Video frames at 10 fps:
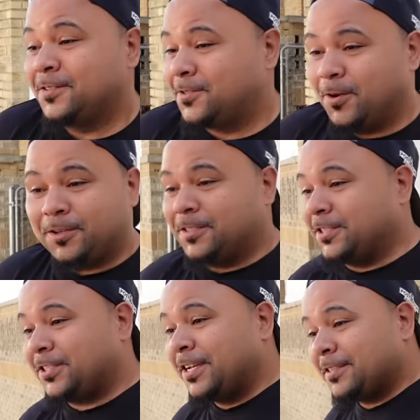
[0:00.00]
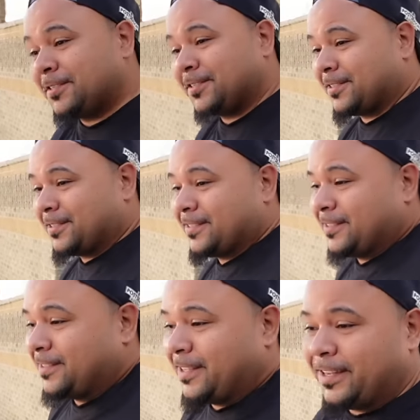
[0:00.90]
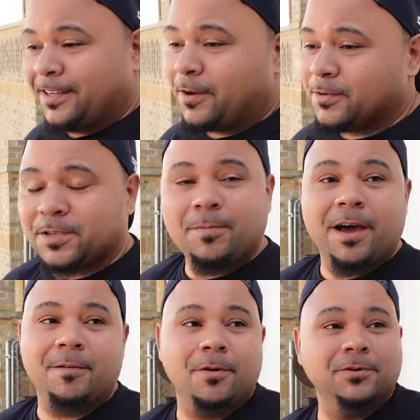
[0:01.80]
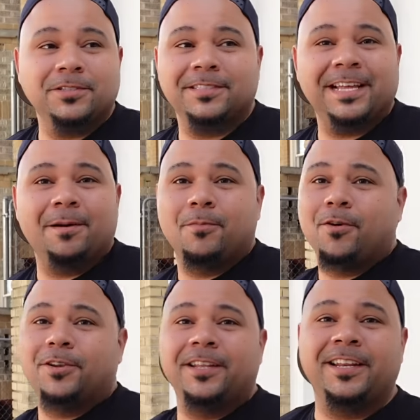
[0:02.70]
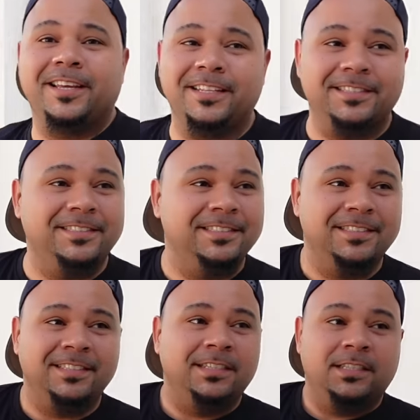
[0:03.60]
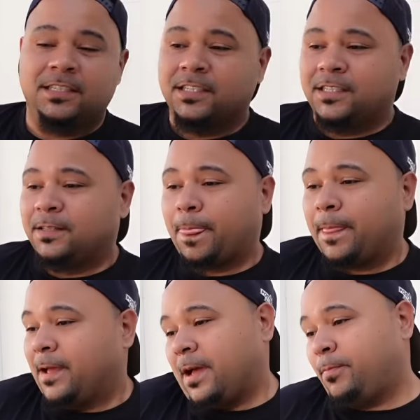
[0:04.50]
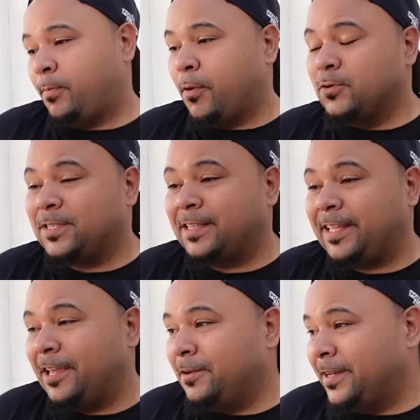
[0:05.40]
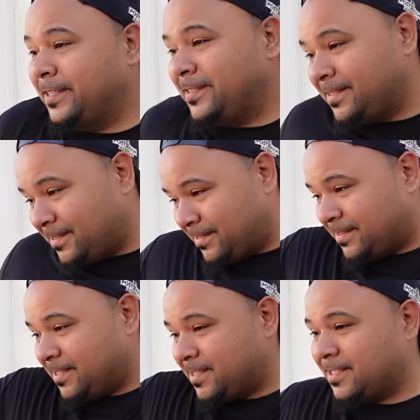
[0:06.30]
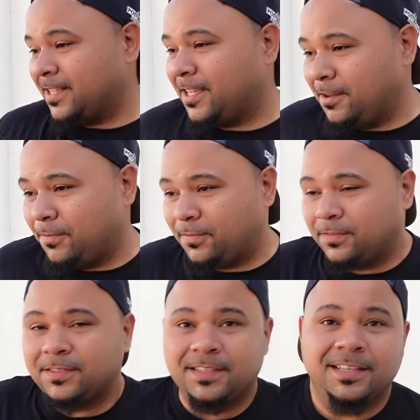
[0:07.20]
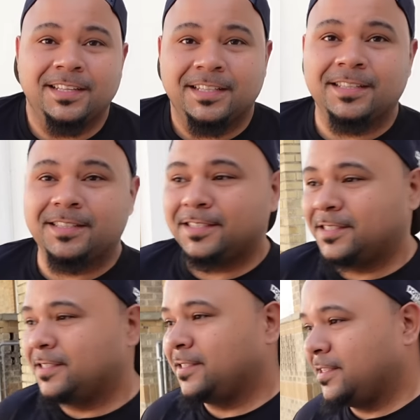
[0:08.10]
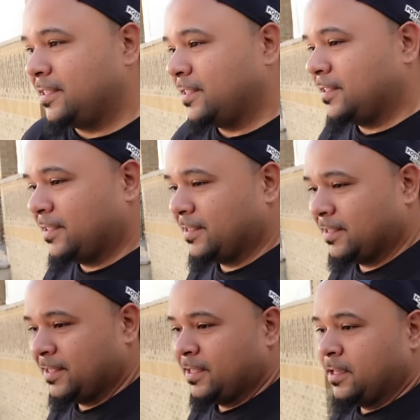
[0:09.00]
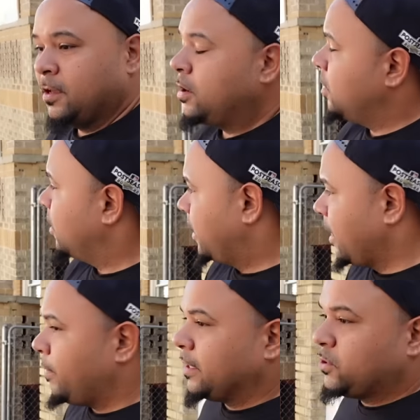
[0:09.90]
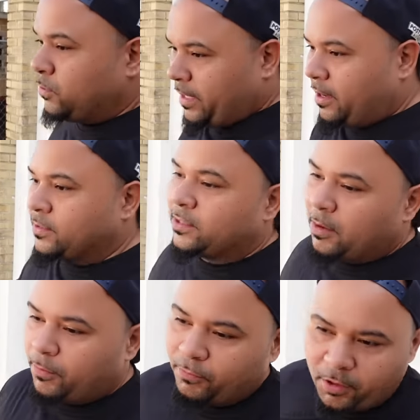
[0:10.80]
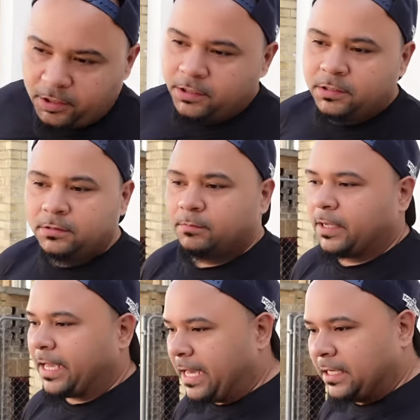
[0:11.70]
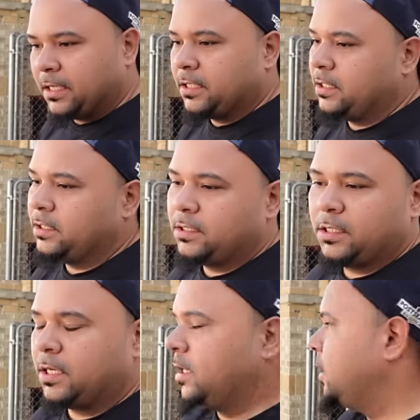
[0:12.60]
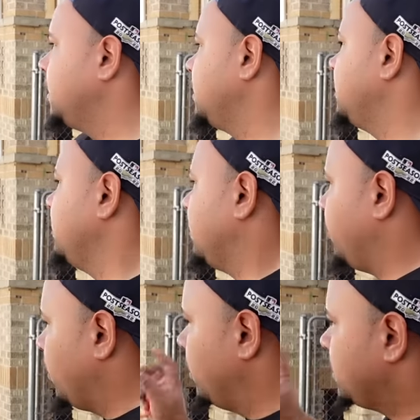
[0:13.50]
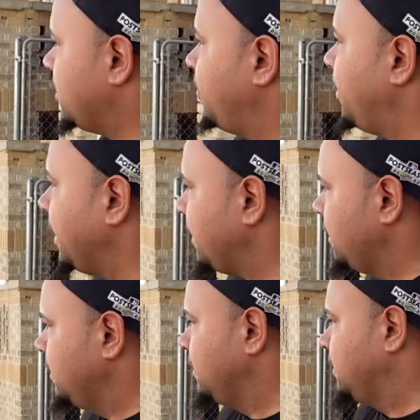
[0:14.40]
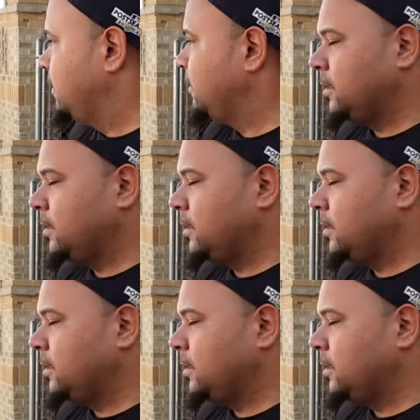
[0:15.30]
talking the shits. And I was in my emotions that morning, and I proposed a deal, and this is the gift. All right, so my job was to get the car running, driving. 2000 up and running, mechanically, you know, put all the stuff back in, and